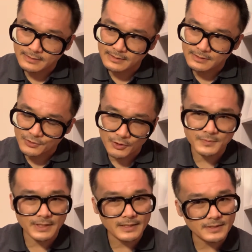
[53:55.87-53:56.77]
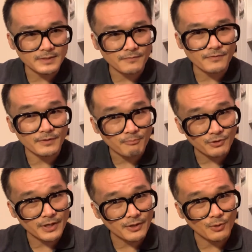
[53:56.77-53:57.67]
circumstances of the
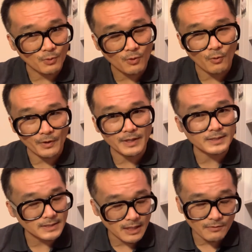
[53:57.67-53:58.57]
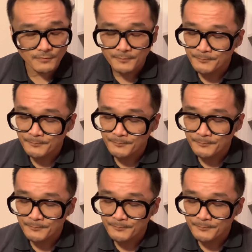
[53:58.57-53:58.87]
particular recording itself,